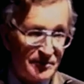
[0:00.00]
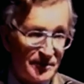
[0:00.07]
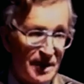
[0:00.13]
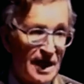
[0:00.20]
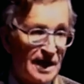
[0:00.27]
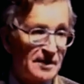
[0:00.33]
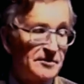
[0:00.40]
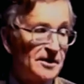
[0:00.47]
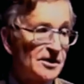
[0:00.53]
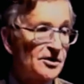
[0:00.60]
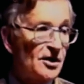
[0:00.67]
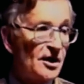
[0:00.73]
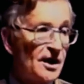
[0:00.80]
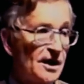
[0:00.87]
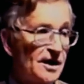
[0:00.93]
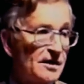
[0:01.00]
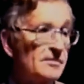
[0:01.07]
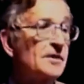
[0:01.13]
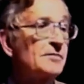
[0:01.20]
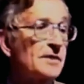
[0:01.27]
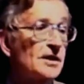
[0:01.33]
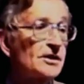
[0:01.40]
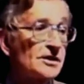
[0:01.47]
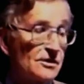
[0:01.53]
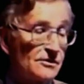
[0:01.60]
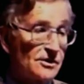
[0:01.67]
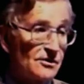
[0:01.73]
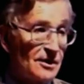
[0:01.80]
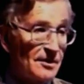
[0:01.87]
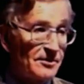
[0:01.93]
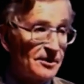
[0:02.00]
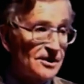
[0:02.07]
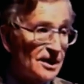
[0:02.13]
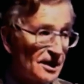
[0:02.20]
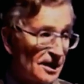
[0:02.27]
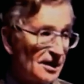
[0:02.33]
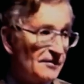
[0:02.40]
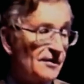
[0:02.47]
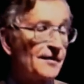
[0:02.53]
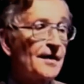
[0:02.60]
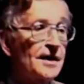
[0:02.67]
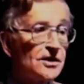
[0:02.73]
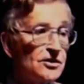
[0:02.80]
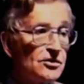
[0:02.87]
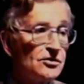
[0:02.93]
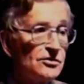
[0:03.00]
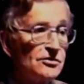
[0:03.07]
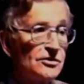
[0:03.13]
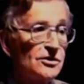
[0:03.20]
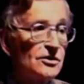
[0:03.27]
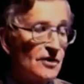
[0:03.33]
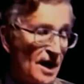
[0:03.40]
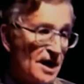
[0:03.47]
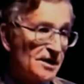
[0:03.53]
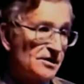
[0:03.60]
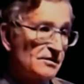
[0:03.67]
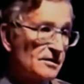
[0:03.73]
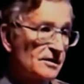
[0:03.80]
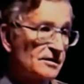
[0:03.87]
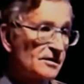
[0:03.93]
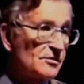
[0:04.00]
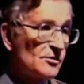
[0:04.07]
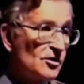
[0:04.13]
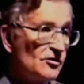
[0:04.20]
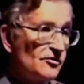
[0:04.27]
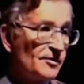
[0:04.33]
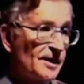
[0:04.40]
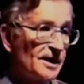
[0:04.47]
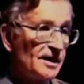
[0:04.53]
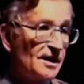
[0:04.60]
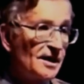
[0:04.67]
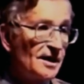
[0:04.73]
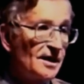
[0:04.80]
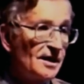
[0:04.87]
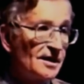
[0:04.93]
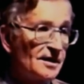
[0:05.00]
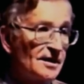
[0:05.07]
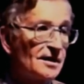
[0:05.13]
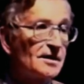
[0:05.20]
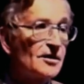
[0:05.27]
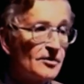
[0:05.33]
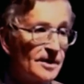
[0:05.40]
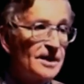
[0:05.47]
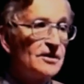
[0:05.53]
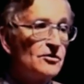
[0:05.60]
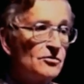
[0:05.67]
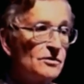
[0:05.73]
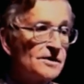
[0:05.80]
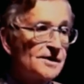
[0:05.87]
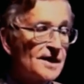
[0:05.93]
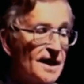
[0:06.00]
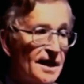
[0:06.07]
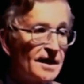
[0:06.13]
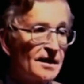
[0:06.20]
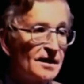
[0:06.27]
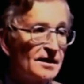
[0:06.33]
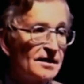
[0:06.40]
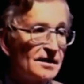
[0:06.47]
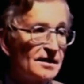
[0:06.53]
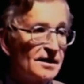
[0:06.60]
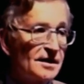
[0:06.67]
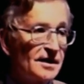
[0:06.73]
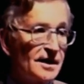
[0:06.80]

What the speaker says: black majority, but because he was a representative of a huge grassroots movement that nobody knew was there,